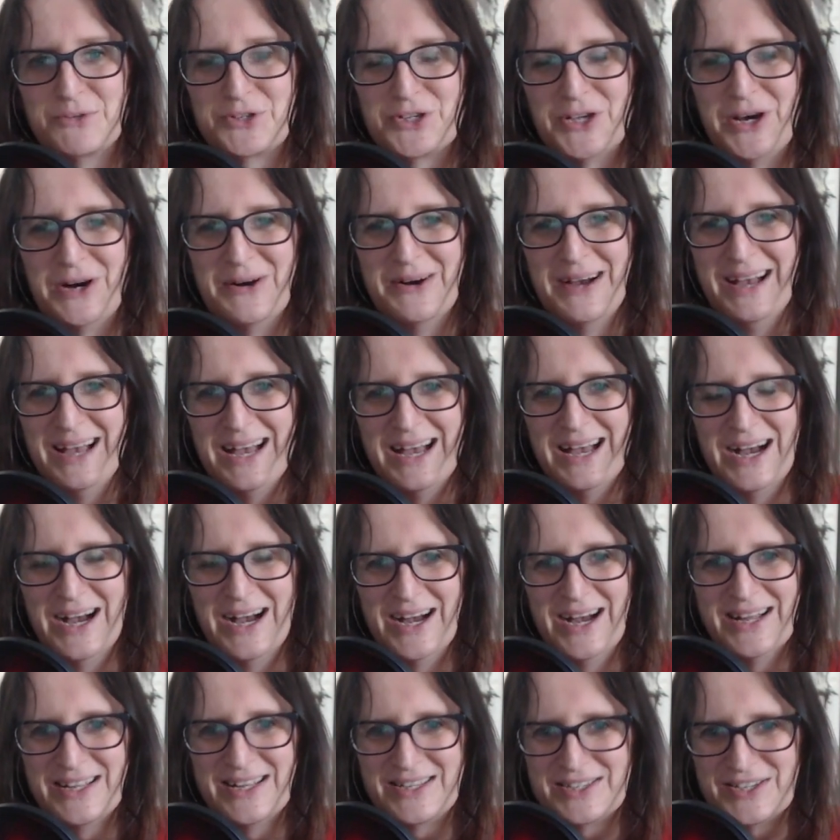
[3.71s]
So
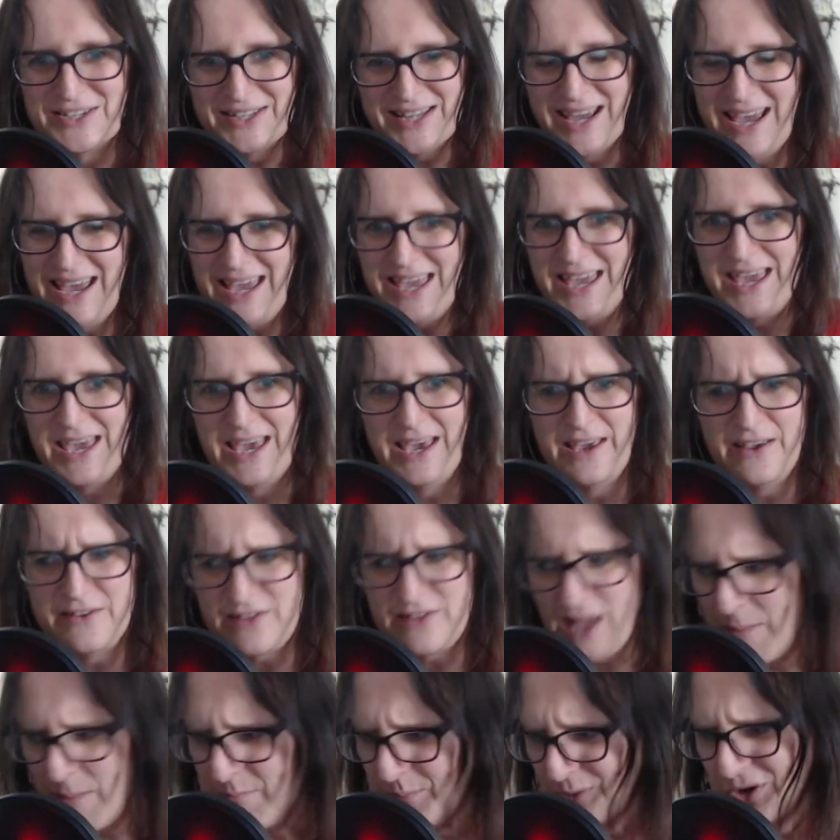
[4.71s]
today
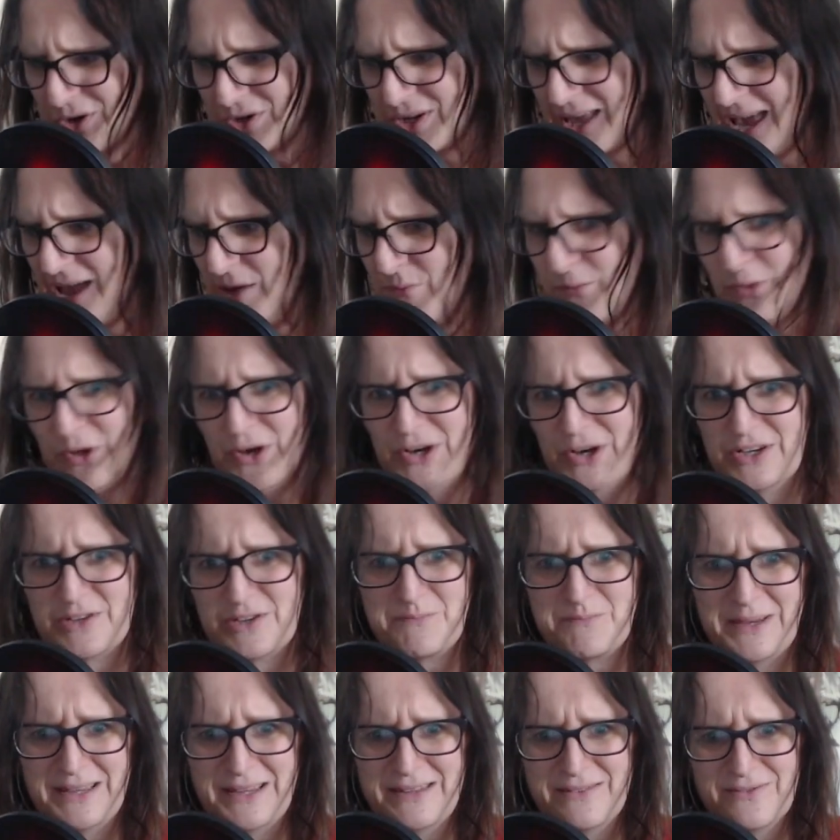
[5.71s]
is a board game that
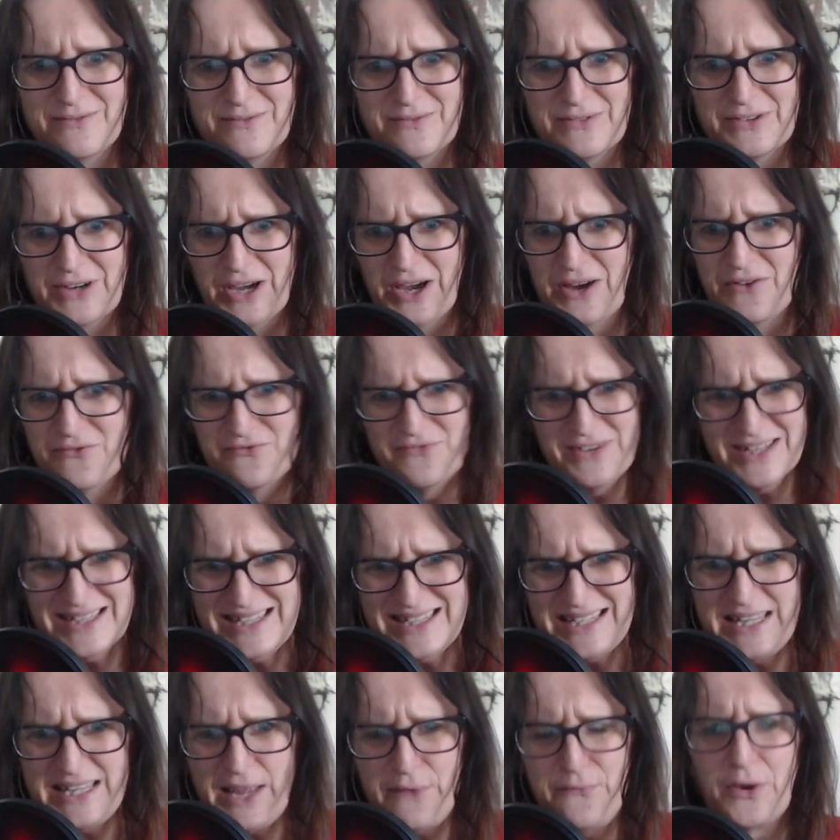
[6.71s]
has been
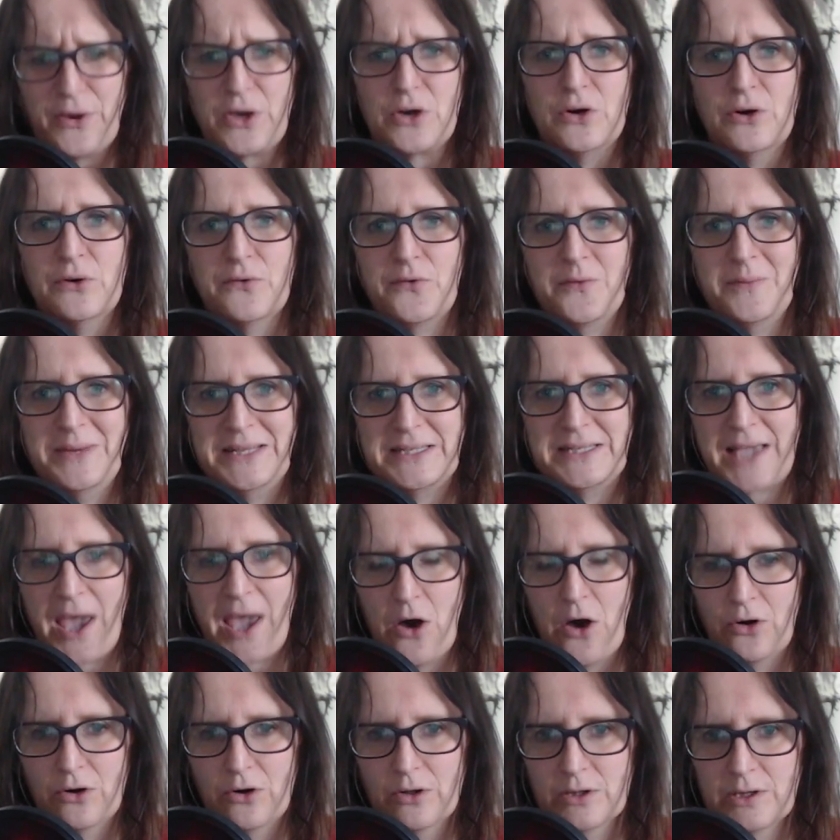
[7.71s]
really difficult for me to
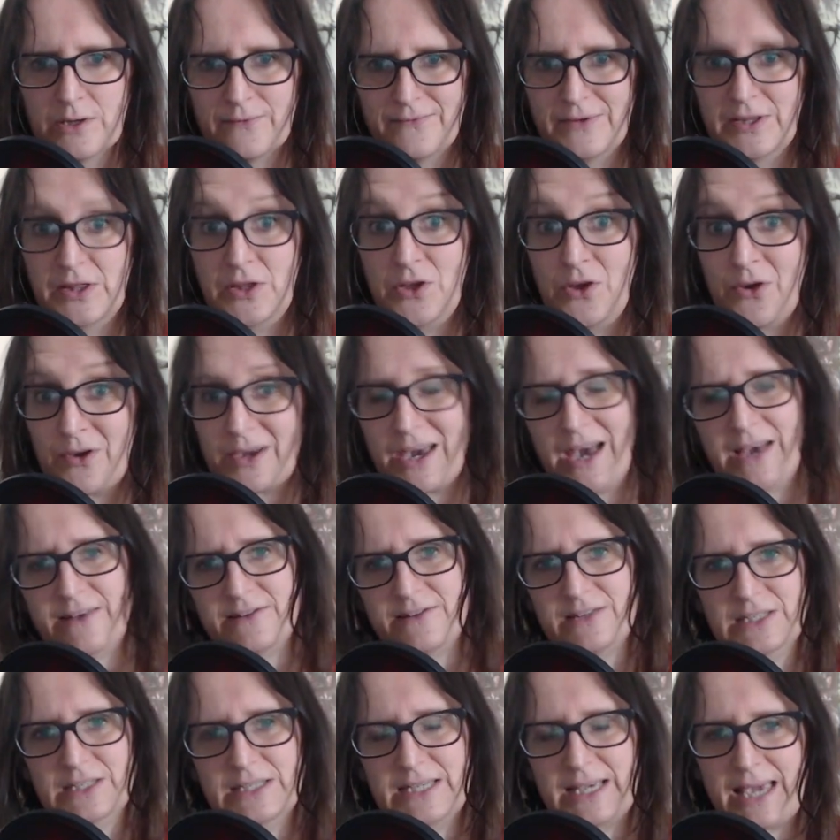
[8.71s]
get hold of in the UK
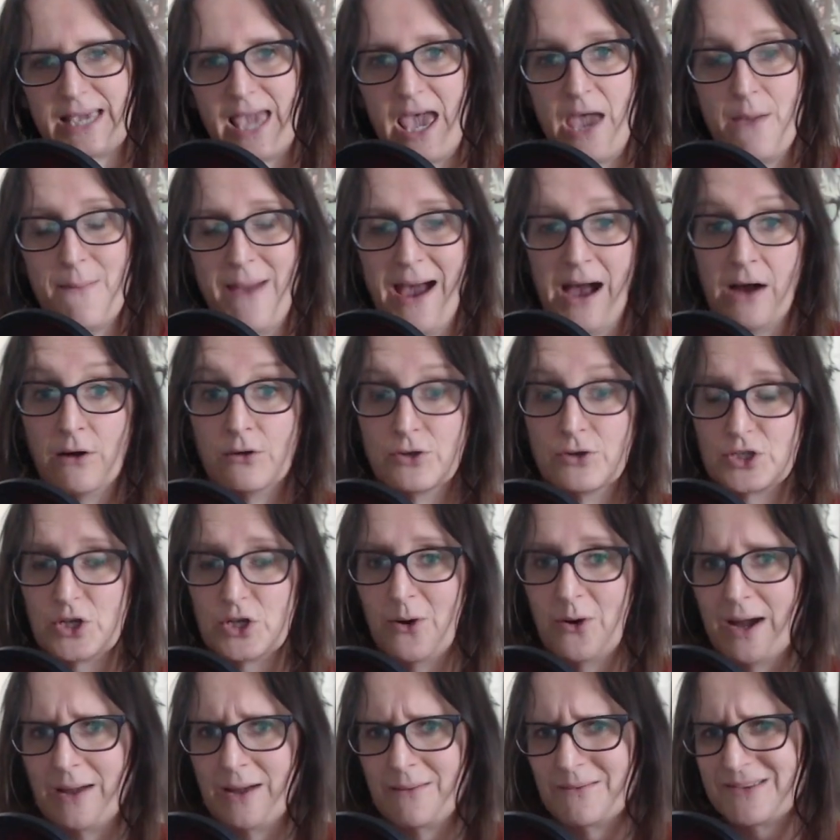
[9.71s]
since it came out.
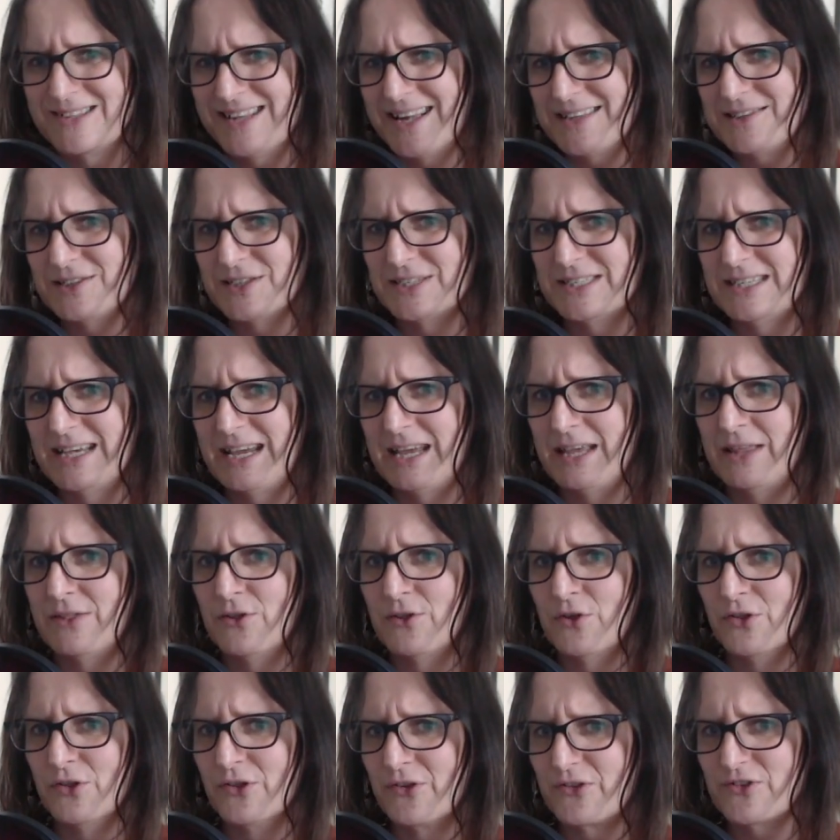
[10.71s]
So I'm glad to say
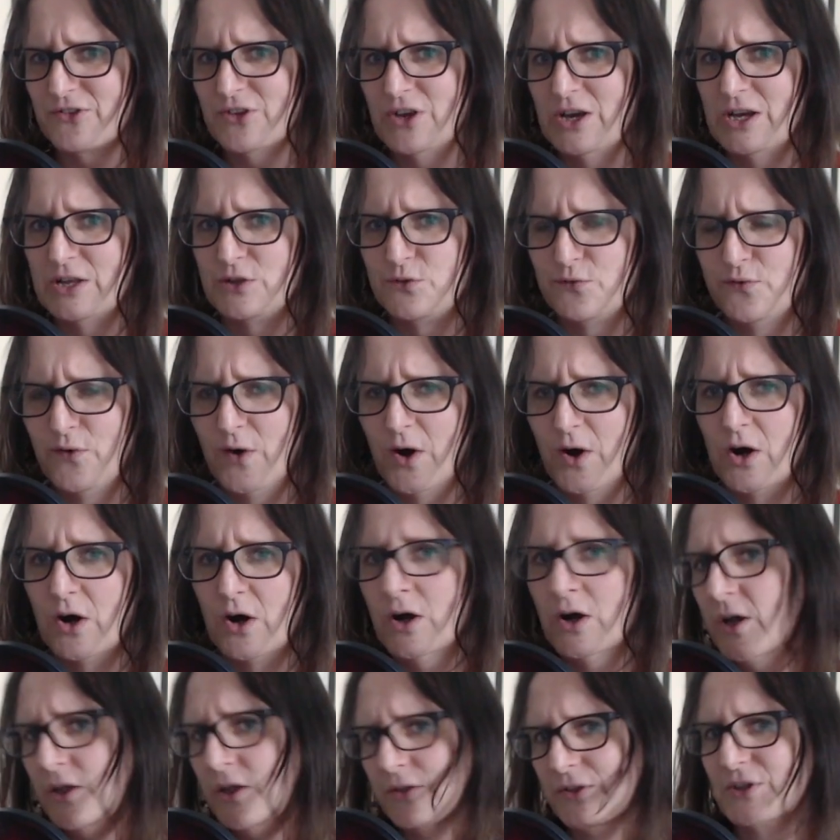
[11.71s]
that the search
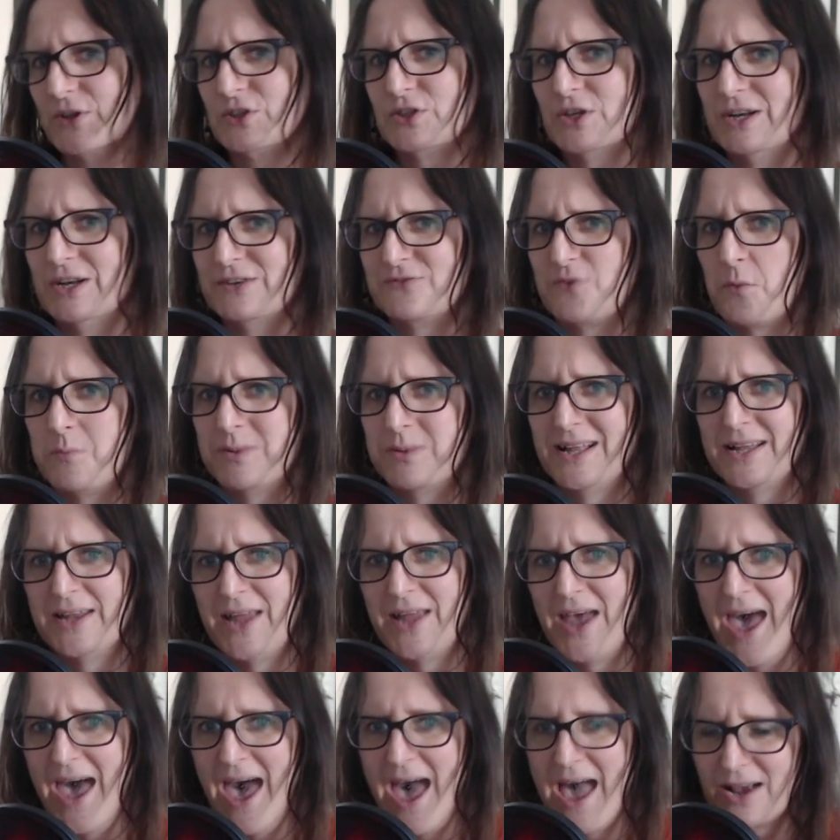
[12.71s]
for
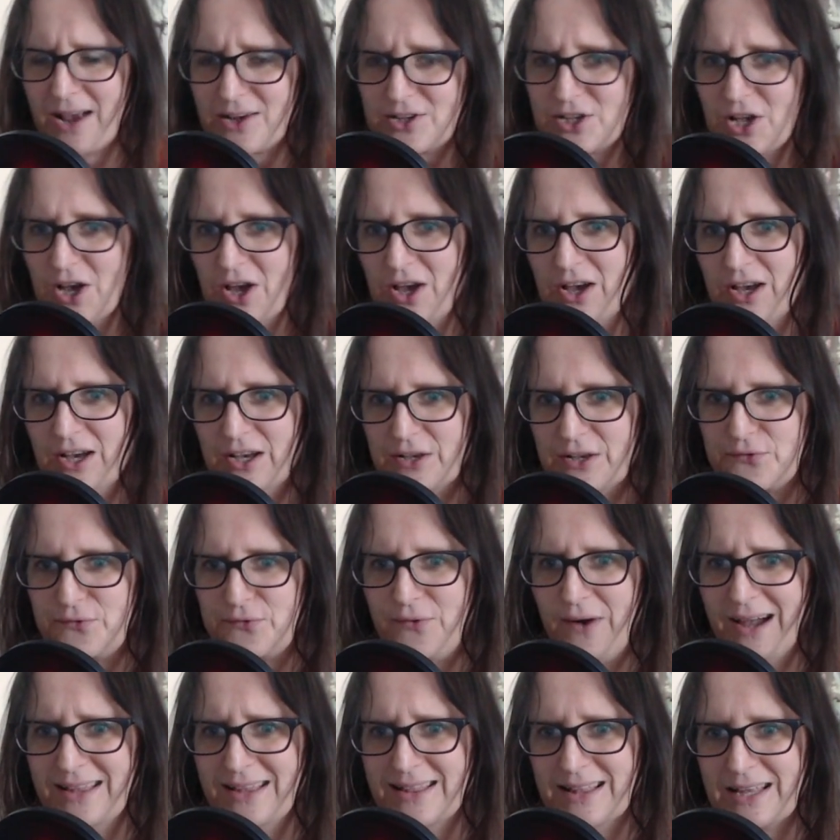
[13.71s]
Planet X has
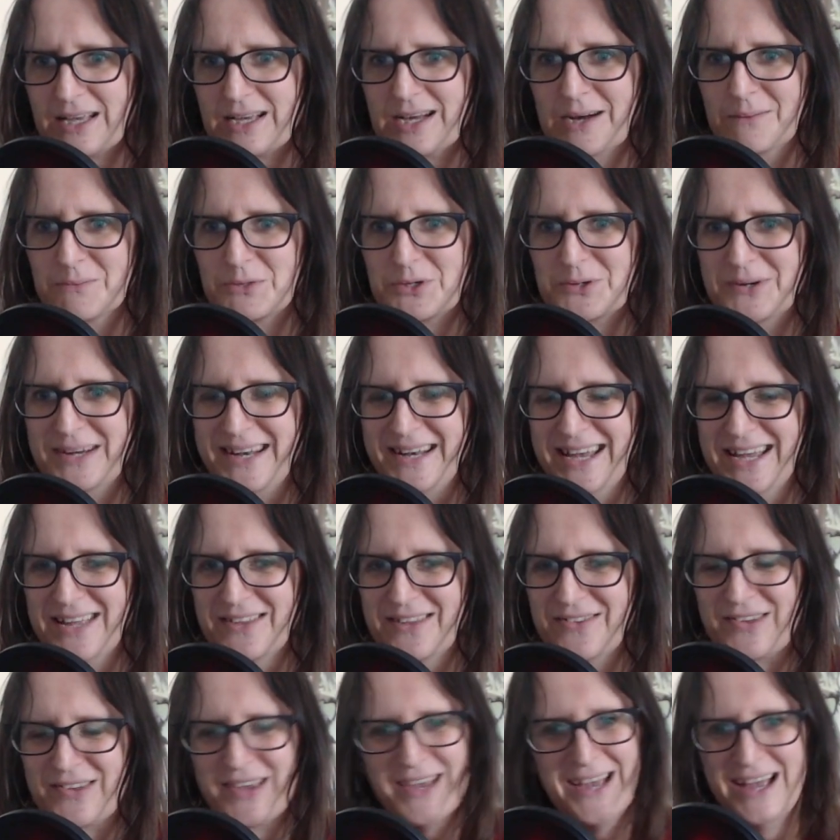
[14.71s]
finally come to an
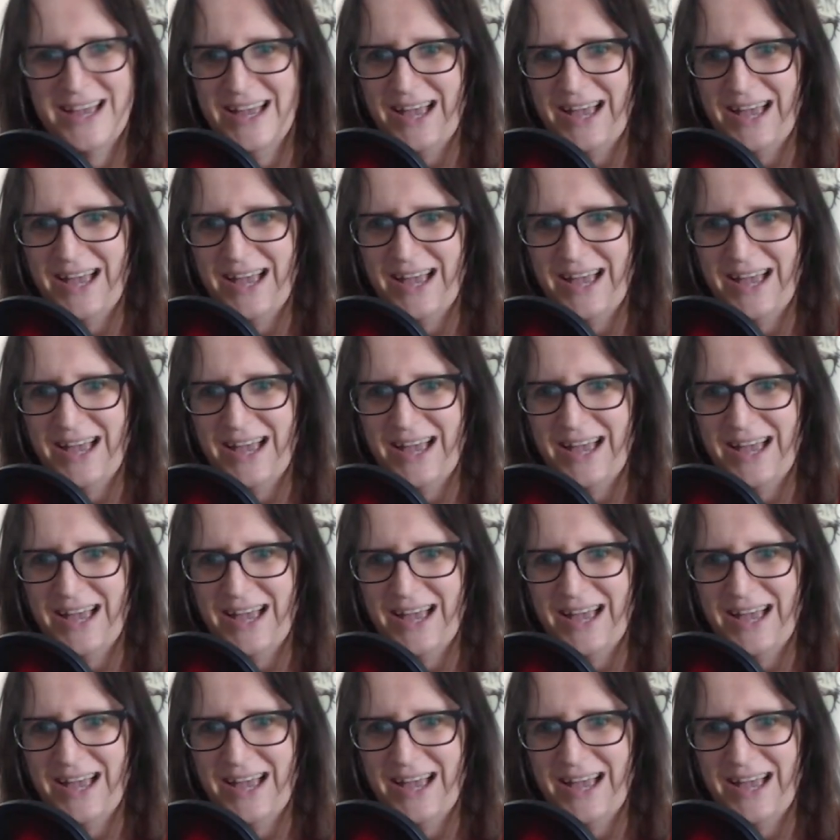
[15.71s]
end.